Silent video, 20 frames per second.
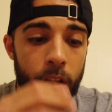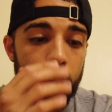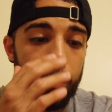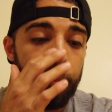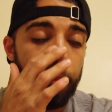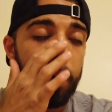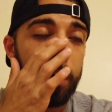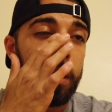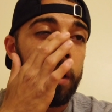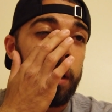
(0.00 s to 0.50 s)

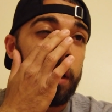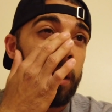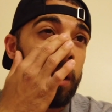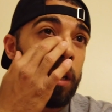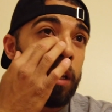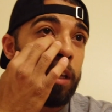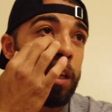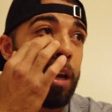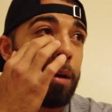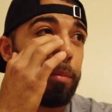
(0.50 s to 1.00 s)
but
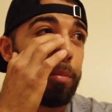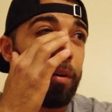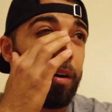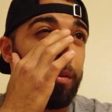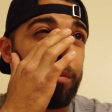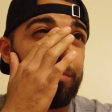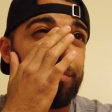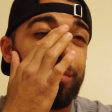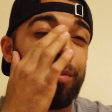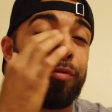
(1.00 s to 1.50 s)

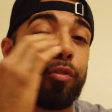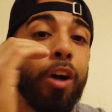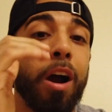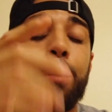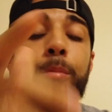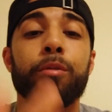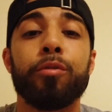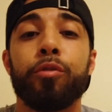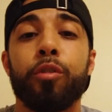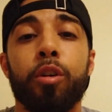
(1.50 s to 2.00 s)
before
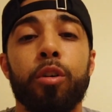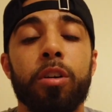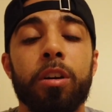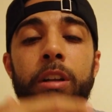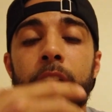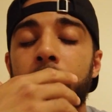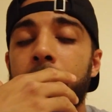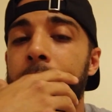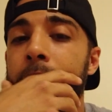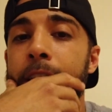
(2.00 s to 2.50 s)
I move
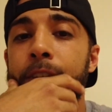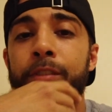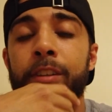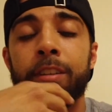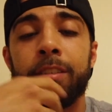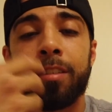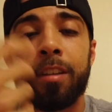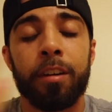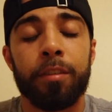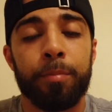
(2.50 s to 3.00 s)
forward, hey, if
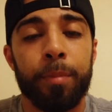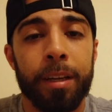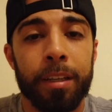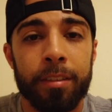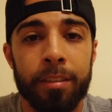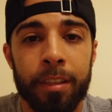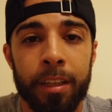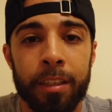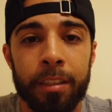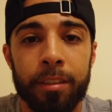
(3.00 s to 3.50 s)
this stuff
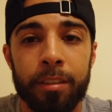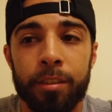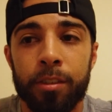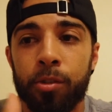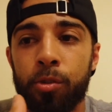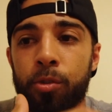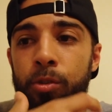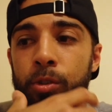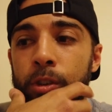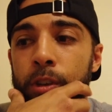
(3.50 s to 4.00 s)
makes sense,
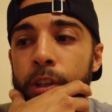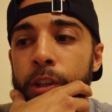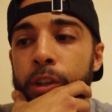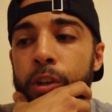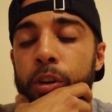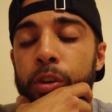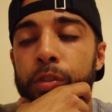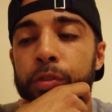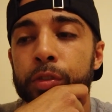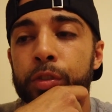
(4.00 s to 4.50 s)
or
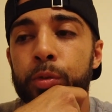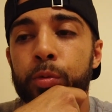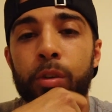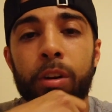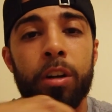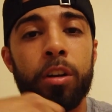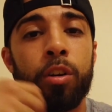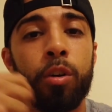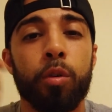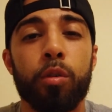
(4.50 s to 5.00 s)
if you
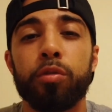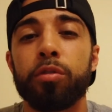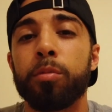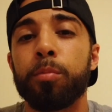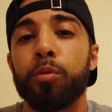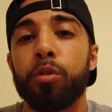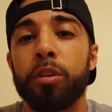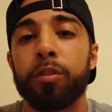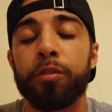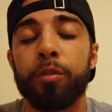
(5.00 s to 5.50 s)
want to know some
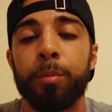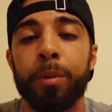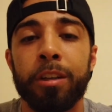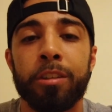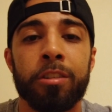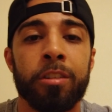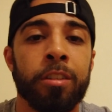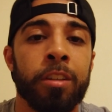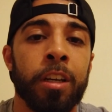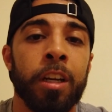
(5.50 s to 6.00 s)
more
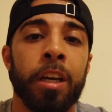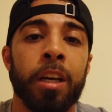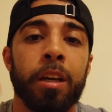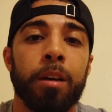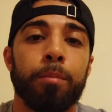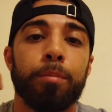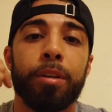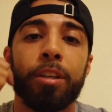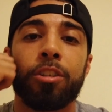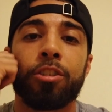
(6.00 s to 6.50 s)
information,
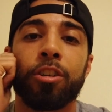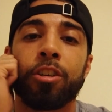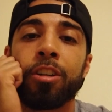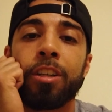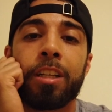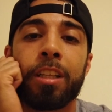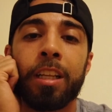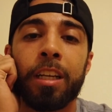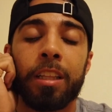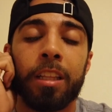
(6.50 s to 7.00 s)
be sure
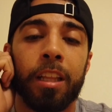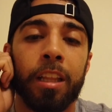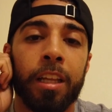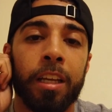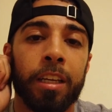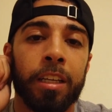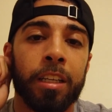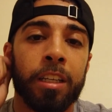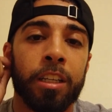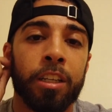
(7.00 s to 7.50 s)
to click the
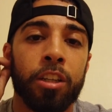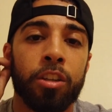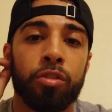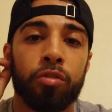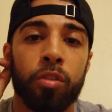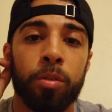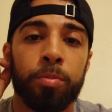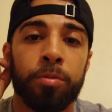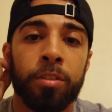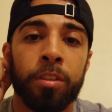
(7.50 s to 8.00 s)
link in the
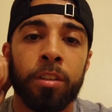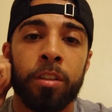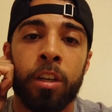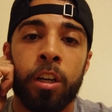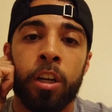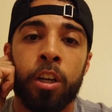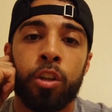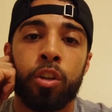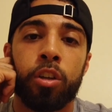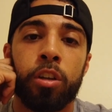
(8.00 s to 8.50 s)
description.
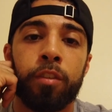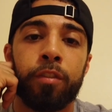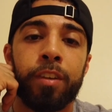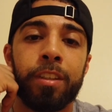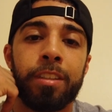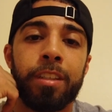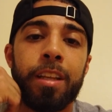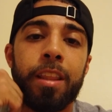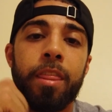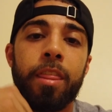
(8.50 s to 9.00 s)
You can
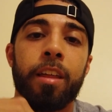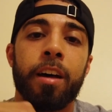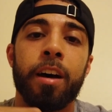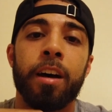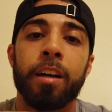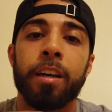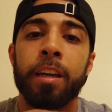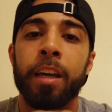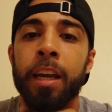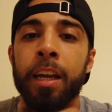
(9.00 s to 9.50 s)
visit
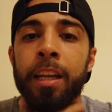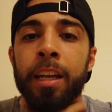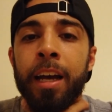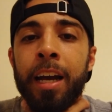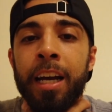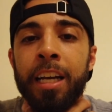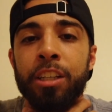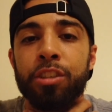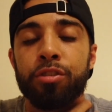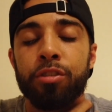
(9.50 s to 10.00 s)

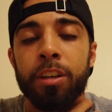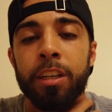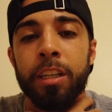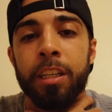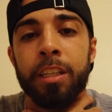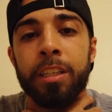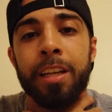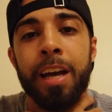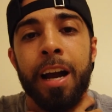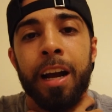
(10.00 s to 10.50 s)

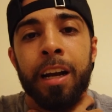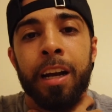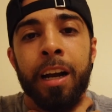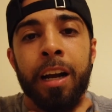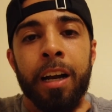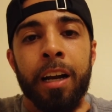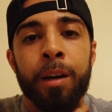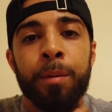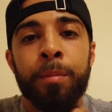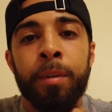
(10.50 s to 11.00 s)

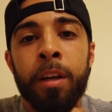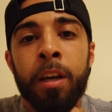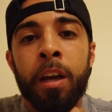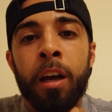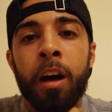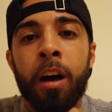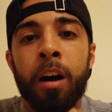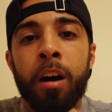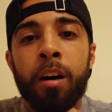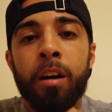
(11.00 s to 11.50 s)

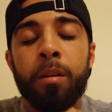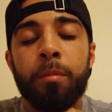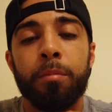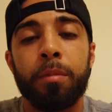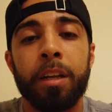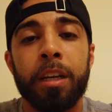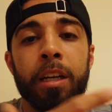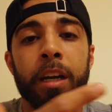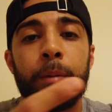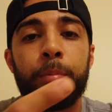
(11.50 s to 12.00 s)
thecaninetraining.com,
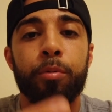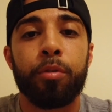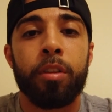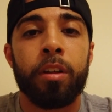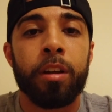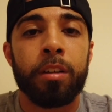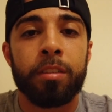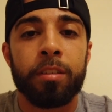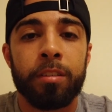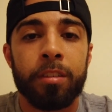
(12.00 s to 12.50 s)
link up with
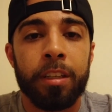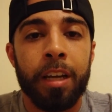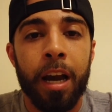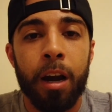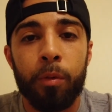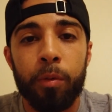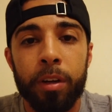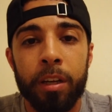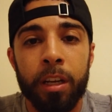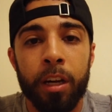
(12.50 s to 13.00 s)
us and see
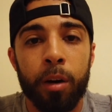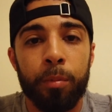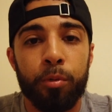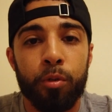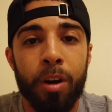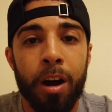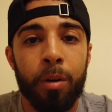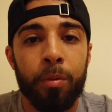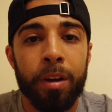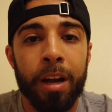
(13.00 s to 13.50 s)
how we can help
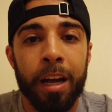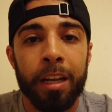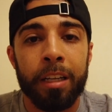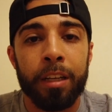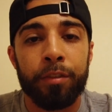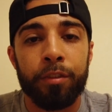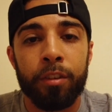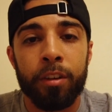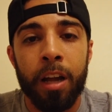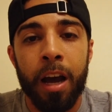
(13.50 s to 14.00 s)
you out. We got
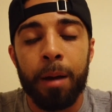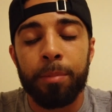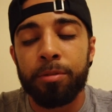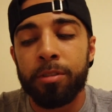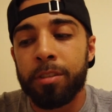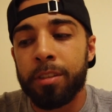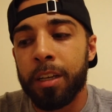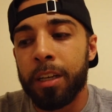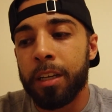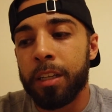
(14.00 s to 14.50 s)
different
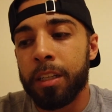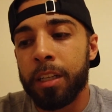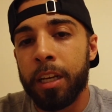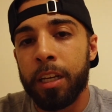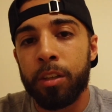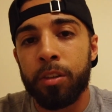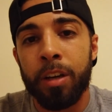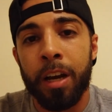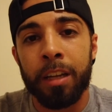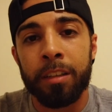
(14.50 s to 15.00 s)
options
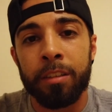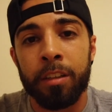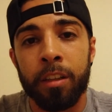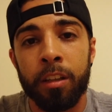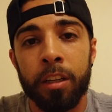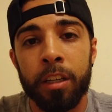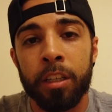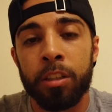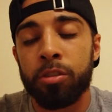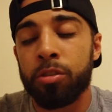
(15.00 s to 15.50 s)
that you guys can
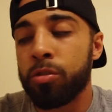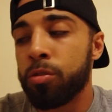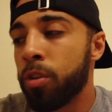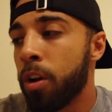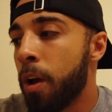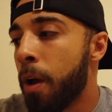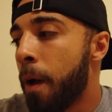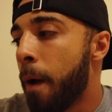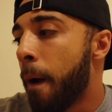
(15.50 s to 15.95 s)
look into.